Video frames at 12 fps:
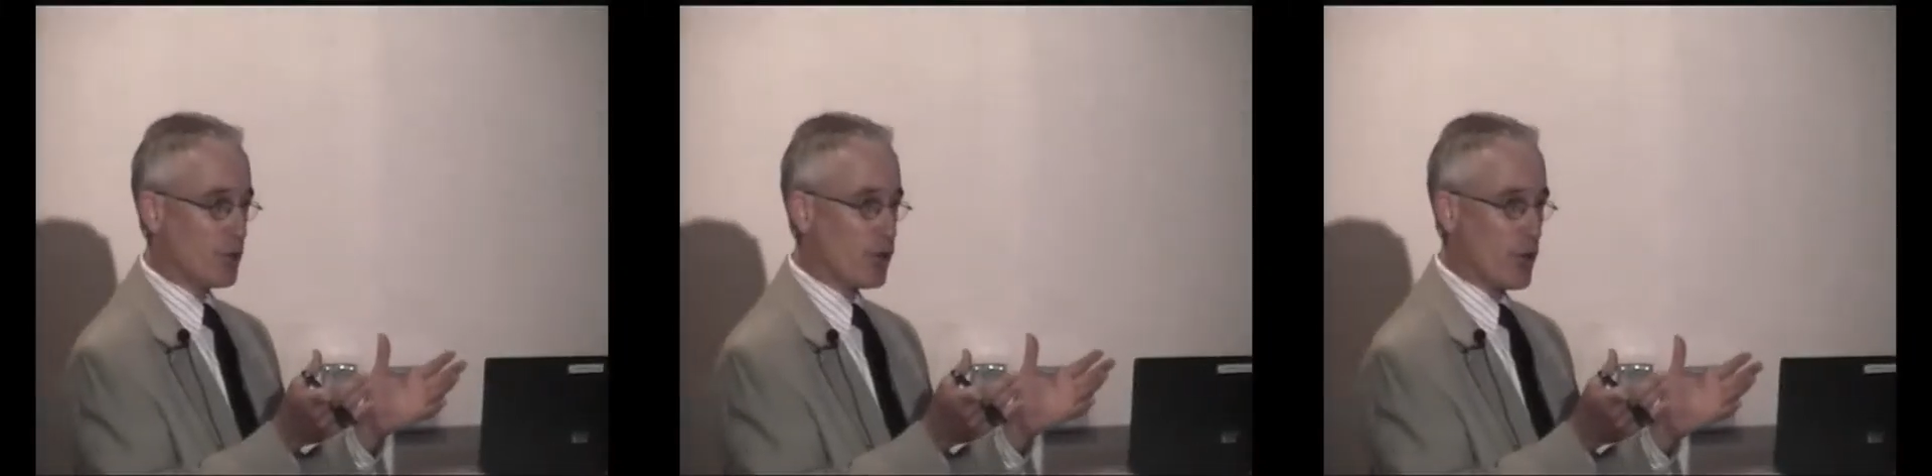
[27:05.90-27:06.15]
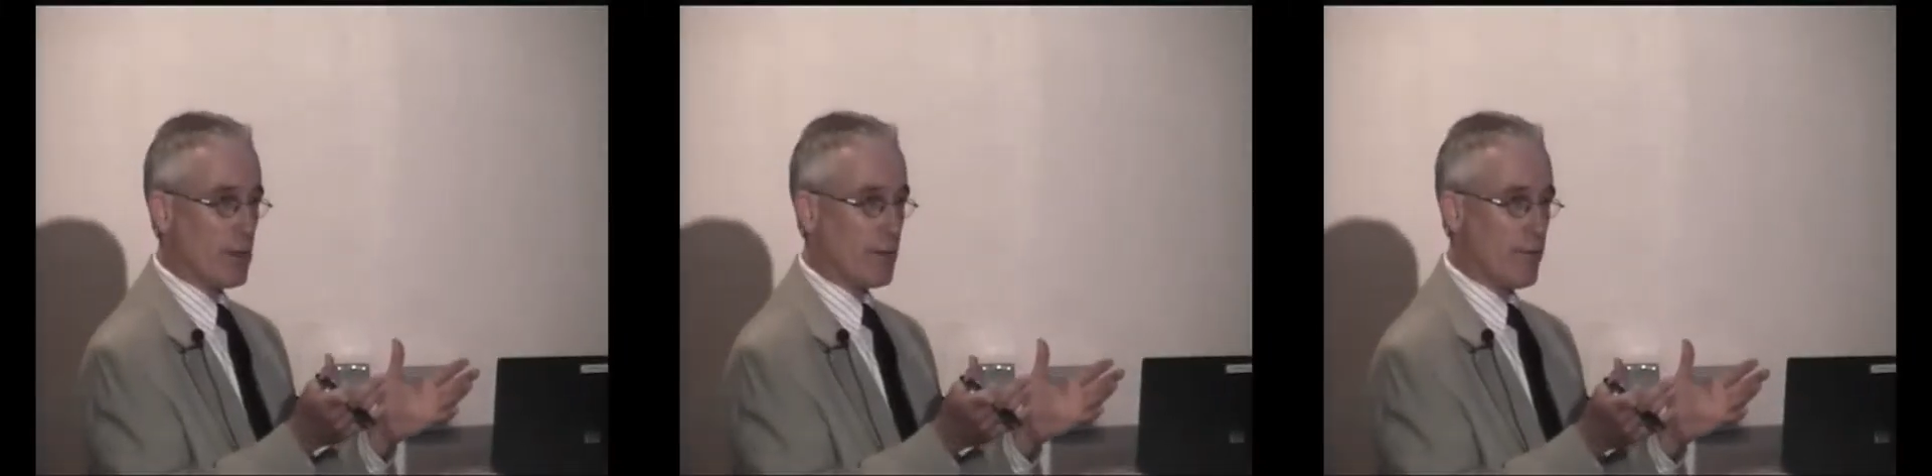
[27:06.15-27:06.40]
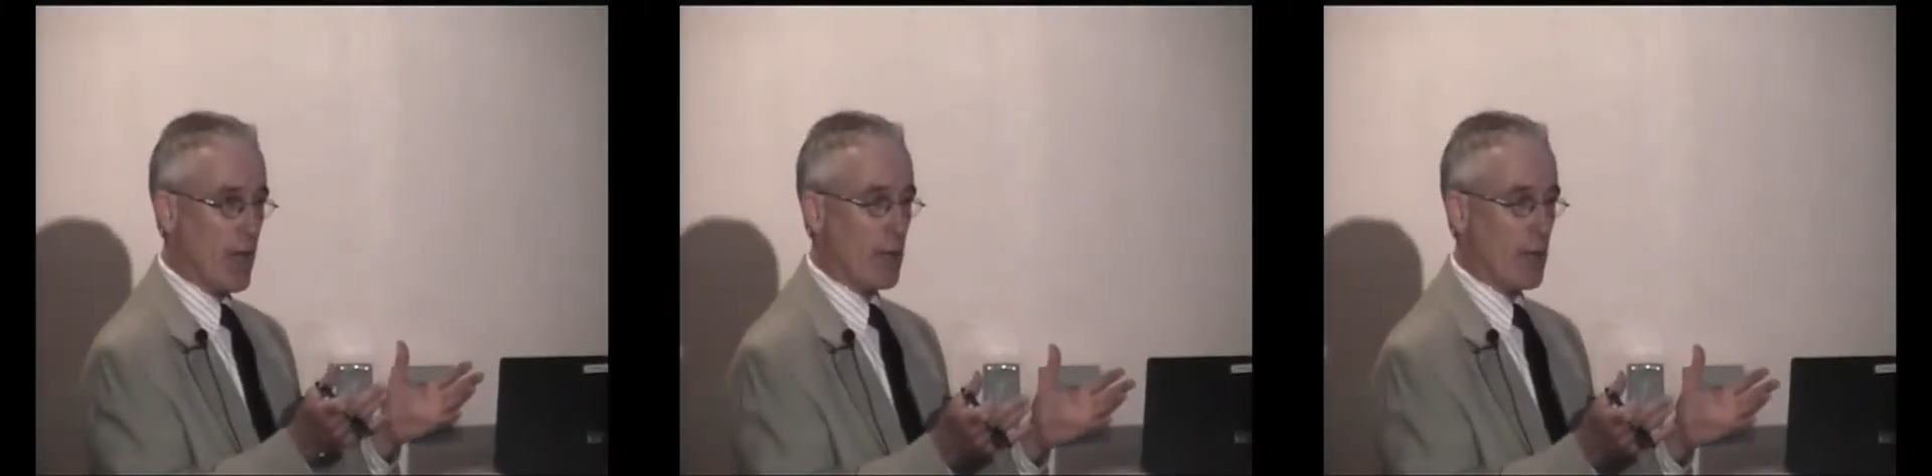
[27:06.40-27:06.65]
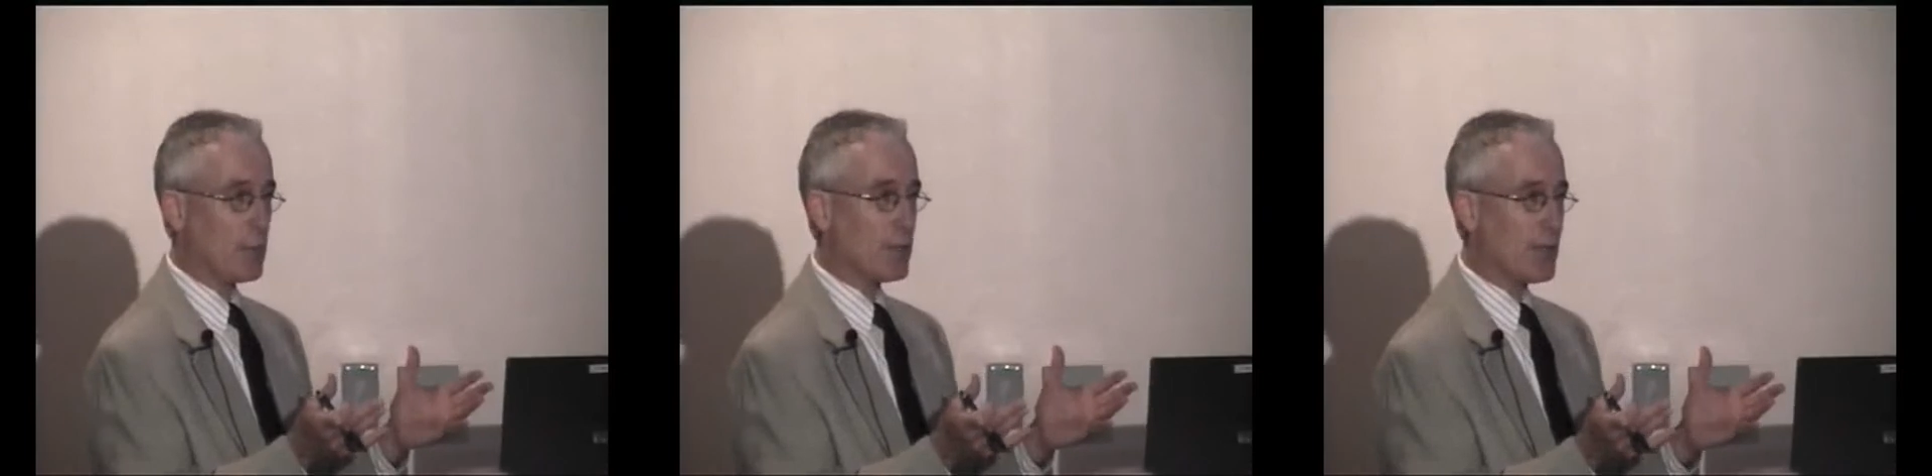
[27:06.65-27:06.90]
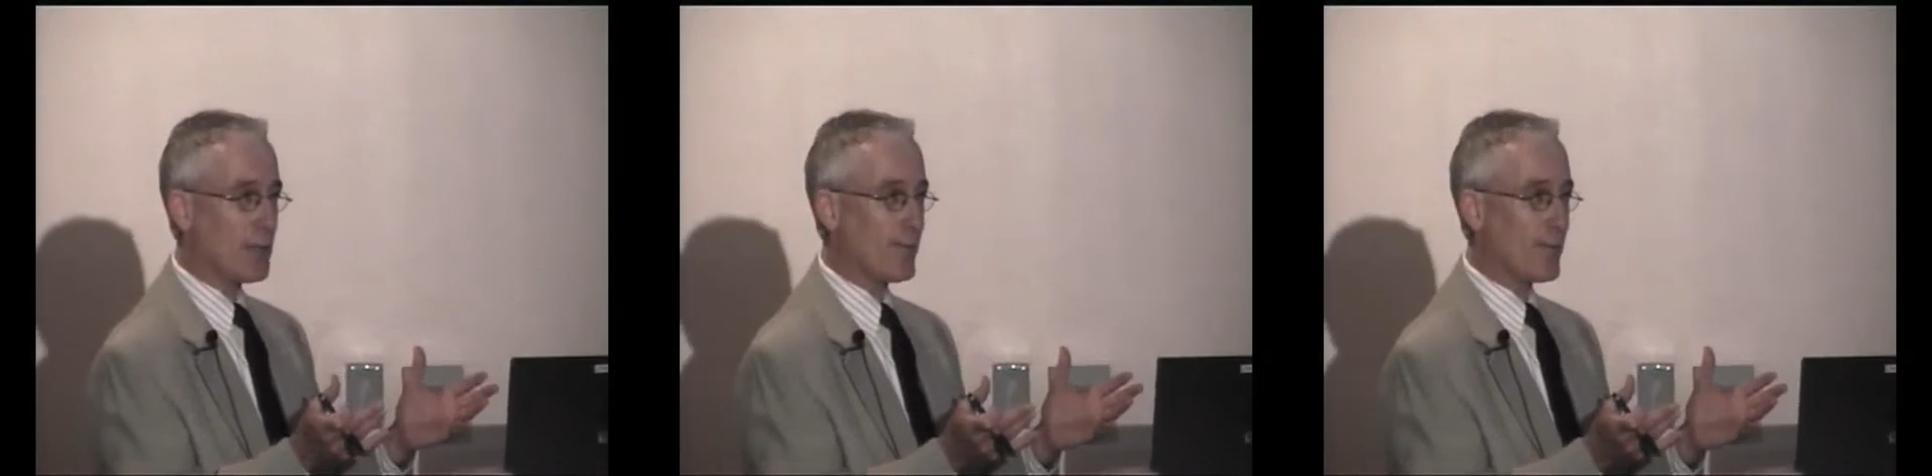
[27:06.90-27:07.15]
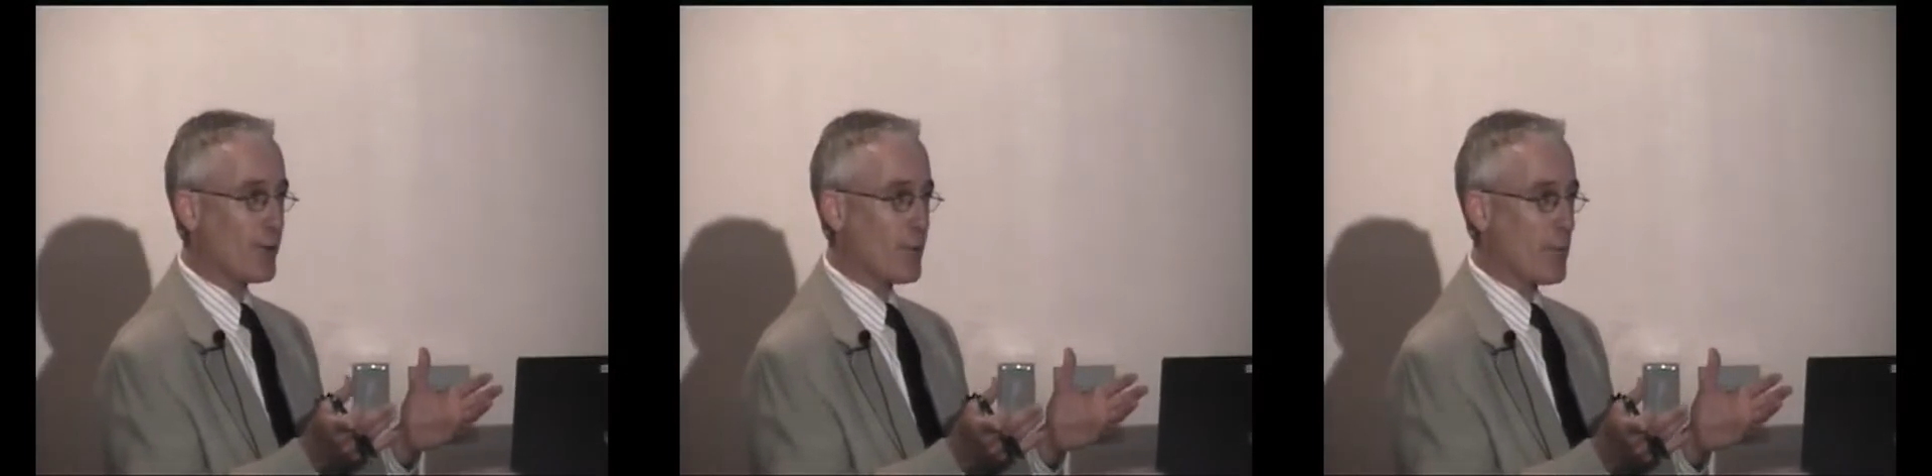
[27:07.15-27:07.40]
does generate vitamin D
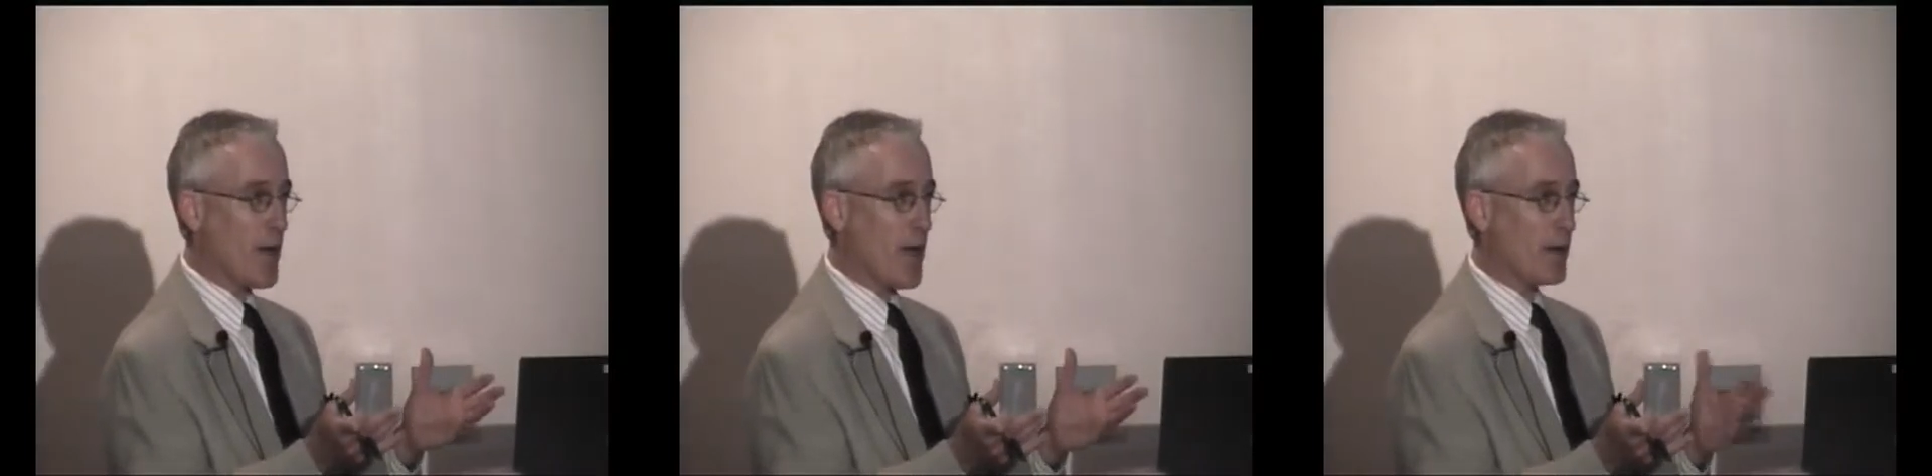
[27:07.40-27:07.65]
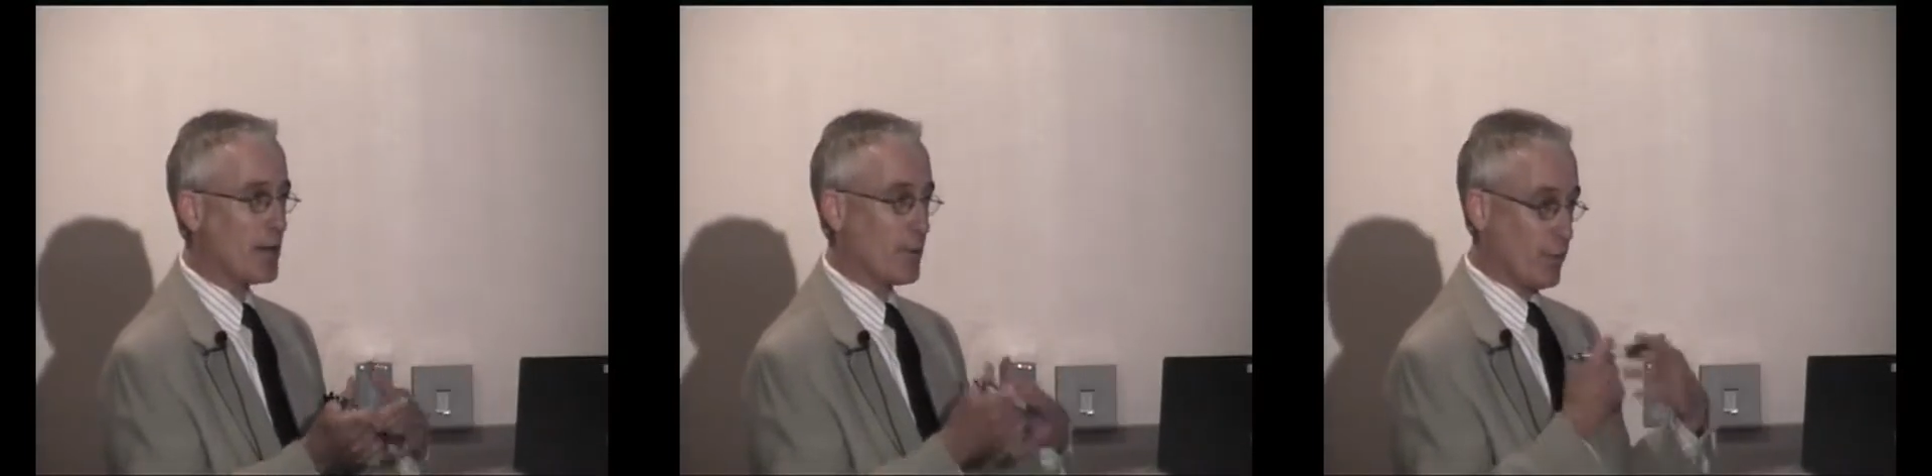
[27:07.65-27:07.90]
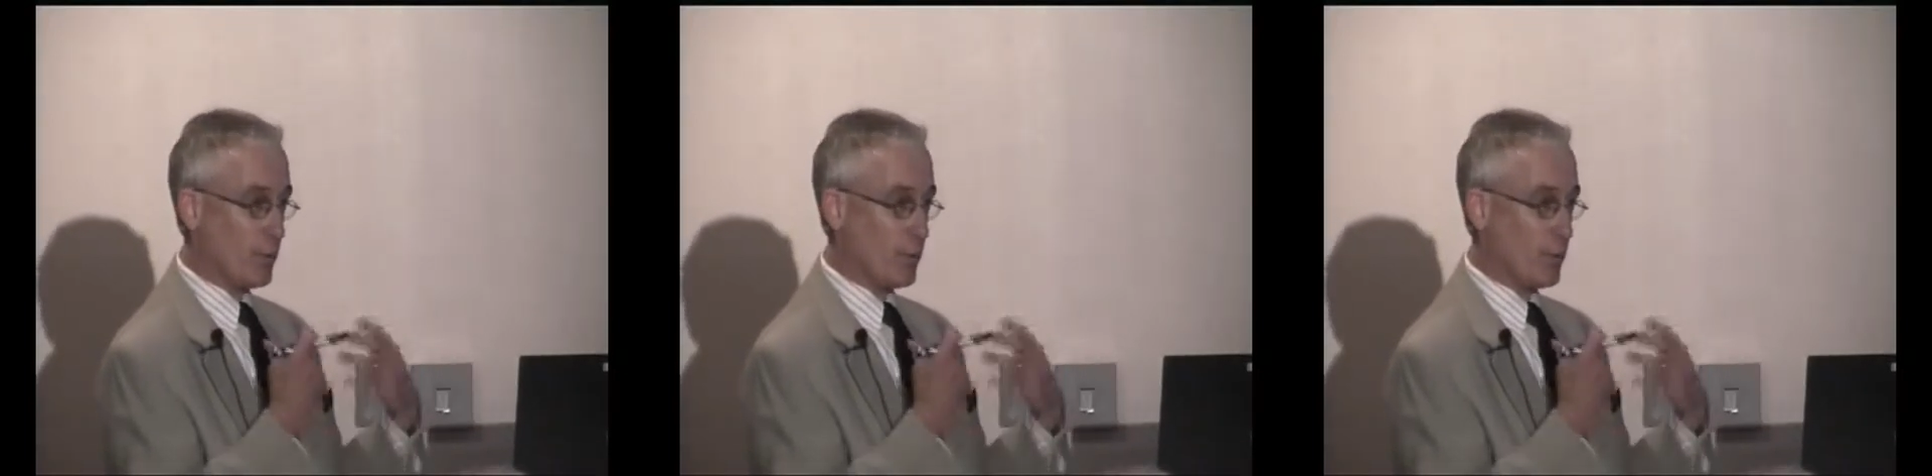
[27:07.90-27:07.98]
for your body